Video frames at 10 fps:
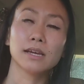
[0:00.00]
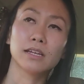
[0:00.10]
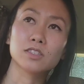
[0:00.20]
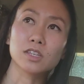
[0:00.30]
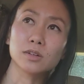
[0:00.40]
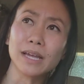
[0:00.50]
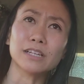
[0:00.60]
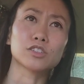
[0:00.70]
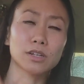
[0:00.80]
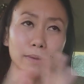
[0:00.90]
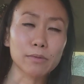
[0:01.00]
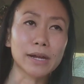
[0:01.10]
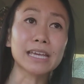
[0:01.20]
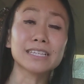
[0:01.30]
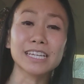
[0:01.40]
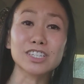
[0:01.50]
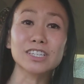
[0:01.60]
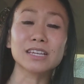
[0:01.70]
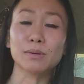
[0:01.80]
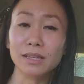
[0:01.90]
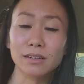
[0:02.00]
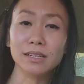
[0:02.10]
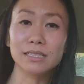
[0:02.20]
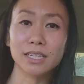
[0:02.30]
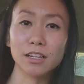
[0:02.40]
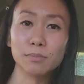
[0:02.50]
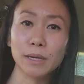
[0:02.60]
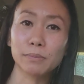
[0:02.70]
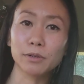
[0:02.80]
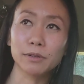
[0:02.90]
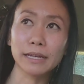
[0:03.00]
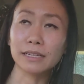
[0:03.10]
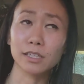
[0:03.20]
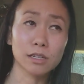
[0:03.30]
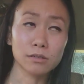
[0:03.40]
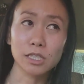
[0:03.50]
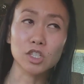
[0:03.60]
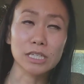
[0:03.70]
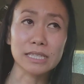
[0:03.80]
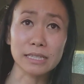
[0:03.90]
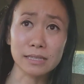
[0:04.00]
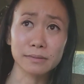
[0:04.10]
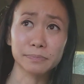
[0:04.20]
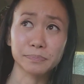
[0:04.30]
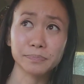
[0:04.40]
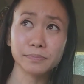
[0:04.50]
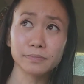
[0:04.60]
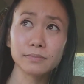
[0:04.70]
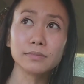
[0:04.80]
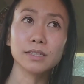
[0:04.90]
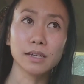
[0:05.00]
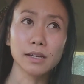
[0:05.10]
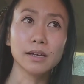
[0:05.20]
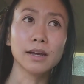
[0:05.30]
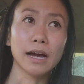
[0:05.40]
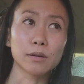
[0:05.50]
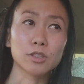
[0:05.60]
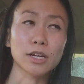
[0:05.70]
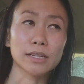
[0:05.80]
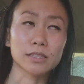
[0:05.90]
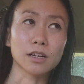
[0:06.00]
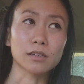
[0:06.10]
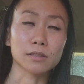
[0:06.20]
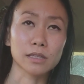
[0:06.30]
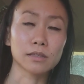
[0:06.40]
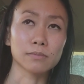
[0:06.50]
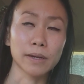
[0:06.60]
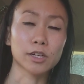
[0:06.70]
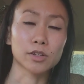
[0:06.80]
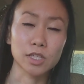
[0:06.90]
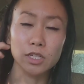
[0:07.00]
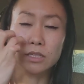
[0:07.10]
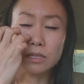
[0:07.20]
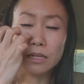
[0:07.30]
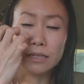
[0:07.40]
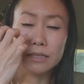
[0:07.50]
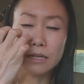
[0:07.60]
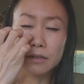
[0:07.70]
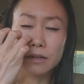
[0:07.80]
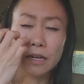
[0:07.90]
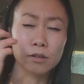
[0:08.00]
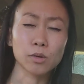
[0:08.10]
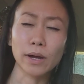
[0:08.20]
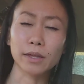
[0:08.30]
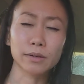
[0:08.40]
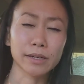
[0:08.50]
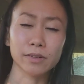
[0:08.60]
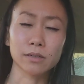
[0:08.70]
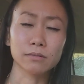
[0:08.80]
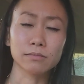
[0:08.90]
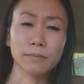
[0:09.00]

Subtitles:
And so yeah, during my Reiki sessions, I would literally tell people like, you don't need Jesus. I would try to talk my Christian clients out of, I don't know why they were even,